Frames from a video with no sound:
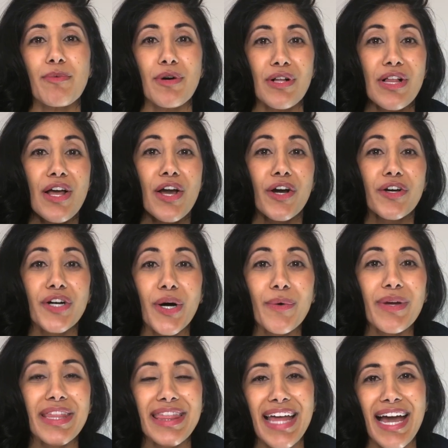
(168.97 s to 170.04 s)
will
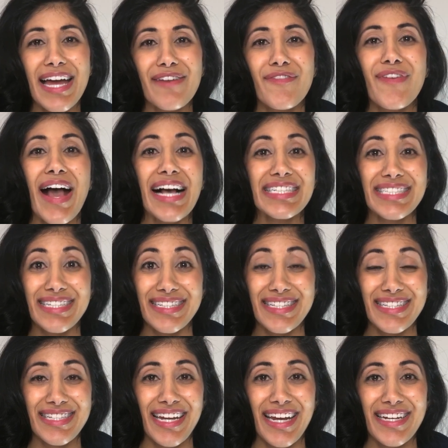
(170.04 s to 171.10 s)
go in that fasted
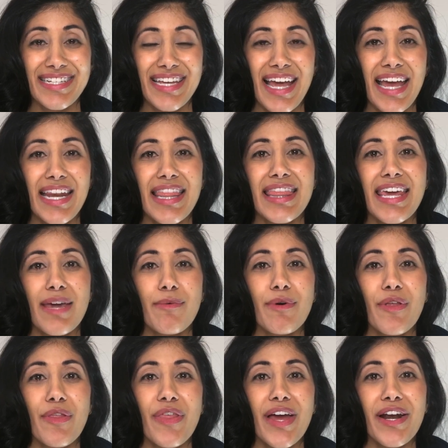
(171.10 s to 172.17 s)
state and they
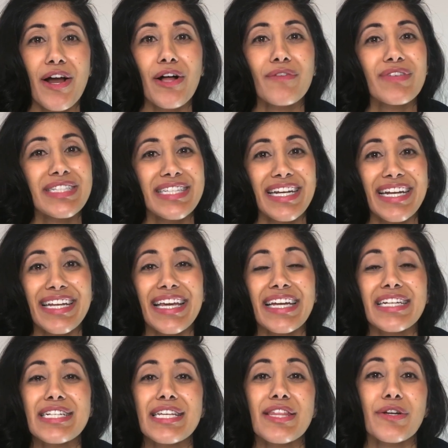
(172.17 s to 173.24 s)
will then all of a sudden
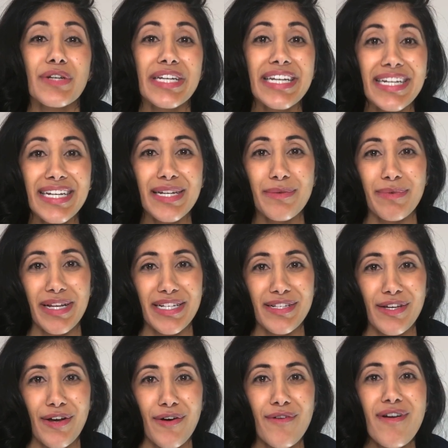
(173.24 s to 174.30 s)
get into their eating
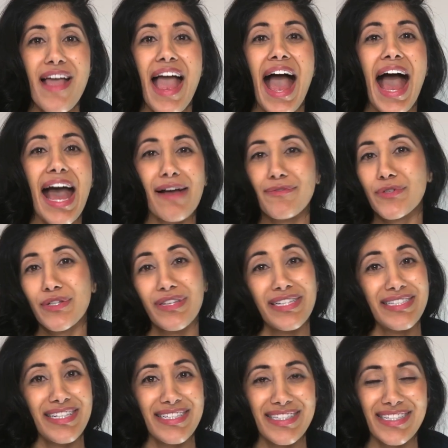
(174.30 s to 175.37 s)
window after,
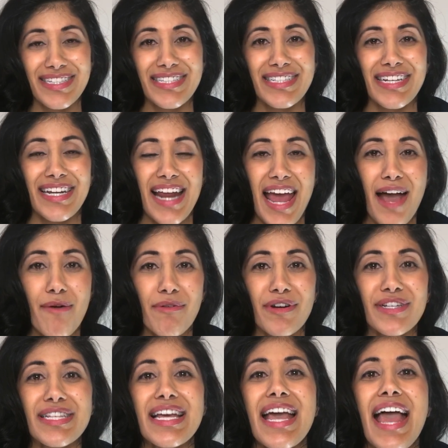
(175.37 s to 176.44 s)
let's say, 16
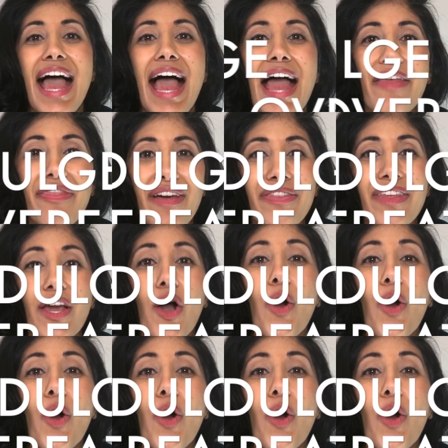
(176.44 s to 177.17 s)
hours, and then they